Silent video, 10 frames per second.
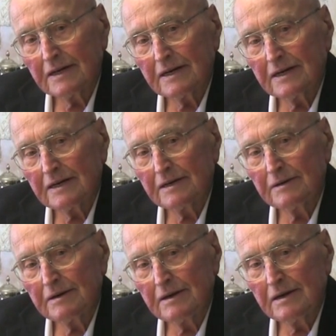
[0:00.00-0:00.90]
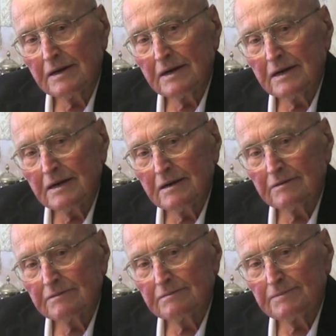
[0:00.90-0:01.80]
uh,
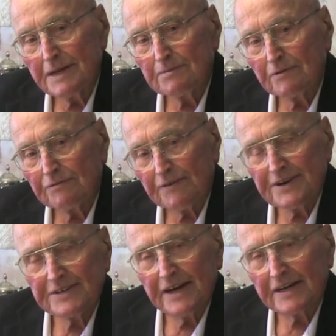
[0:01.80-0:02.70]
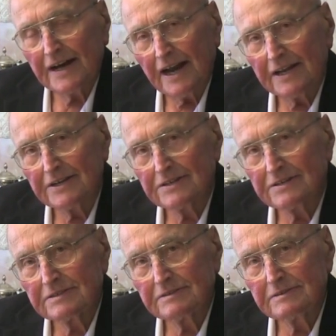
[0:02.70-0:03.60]
people fresh out of
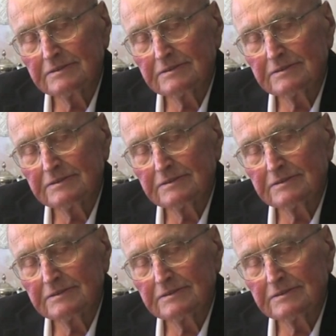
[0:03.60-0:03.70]
college,